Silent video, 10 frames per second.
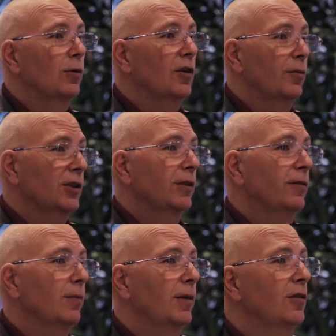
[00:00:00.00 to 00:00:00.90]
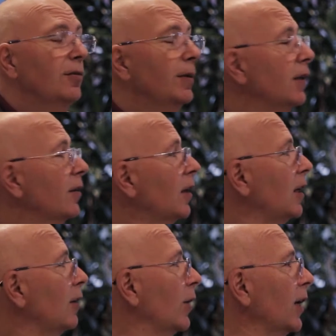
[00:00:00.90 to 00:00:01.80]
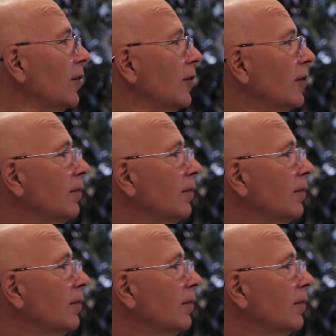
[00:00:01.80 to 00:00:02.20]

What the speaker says: ones, especially for the business meetings. What else?